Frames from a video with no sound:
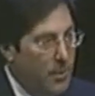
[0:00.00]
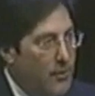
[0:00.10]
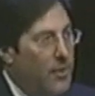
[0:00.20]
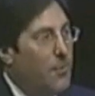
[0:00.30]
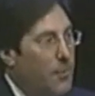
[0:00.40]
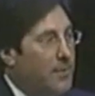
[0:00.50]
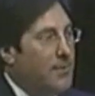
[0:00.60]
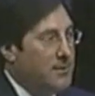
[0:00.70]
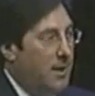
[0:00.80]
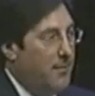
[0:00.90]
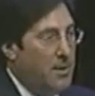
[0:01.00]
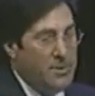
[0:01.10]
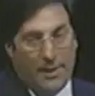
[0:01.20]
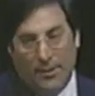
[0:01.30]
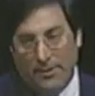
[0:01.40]
whether to bring this up
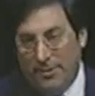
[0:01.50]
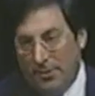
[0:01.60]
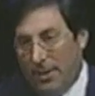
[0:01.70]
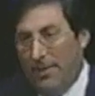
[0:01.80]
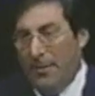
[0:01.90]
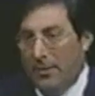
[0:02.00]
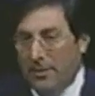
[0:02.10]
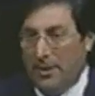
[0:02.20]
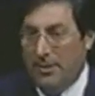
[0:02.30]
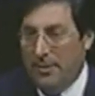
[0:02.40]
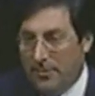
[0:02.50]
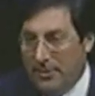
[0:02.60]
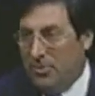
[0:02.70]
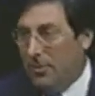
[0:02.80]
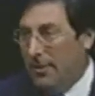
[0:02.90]
because I could, you know, come here and tell you
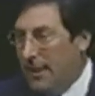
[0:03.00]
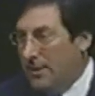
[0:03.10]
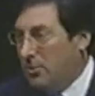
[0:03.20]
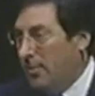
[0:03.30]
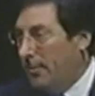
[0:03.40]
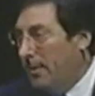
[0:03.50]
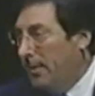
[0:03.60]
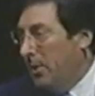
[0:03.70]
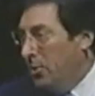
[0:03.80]
this story and that story, but